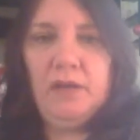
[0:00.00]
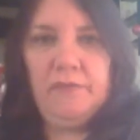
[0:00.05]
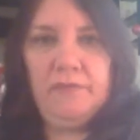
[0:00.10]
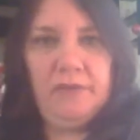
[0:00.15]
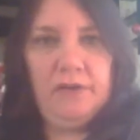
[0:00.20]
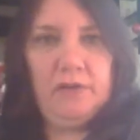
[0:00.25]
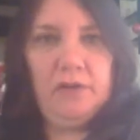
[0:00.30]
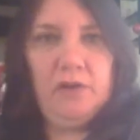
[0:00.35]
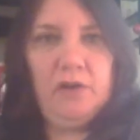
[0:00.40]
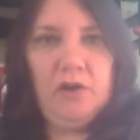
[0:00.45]

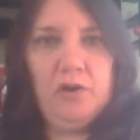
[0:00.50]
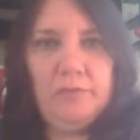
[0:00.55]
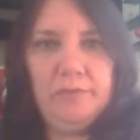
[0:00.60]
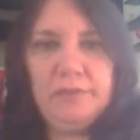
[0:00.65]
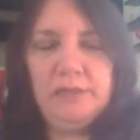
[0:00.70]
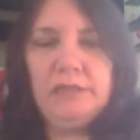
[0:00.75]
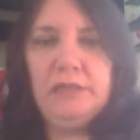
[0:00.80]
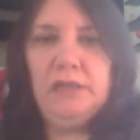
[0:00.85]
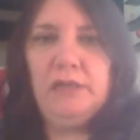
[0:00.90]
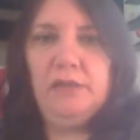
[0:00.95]
found a
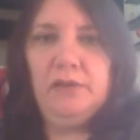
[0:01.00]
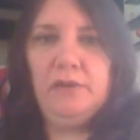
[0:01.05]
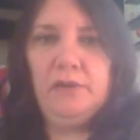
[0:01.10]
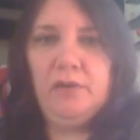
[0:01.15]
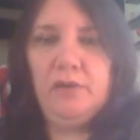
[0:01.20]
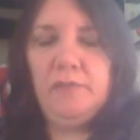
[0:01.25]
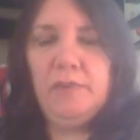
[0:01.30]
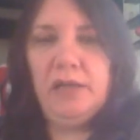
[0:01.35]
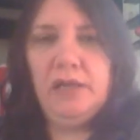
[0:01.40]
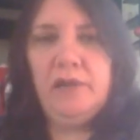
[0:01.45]
homestead. You
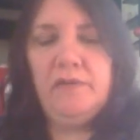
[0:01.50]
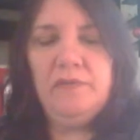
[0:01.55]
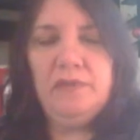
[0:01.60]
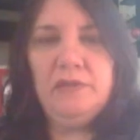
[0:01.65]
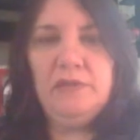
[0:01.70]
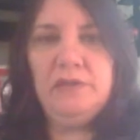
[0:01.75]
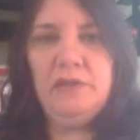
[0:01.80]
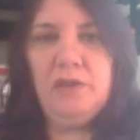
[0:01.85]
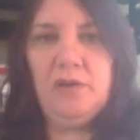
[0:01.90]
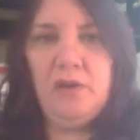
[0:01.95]
know, I
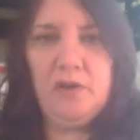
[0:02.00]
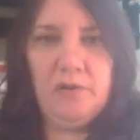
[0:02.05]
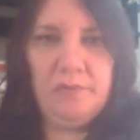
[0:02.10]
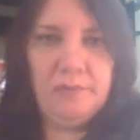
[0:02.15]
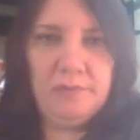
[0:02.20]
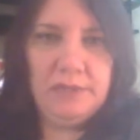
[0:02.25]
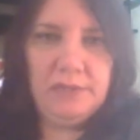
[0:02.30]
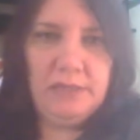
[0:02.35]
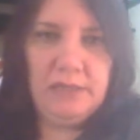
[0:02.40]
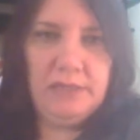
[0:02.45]
manifested a
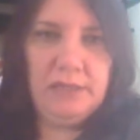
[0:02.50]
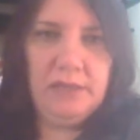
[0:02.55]
homestead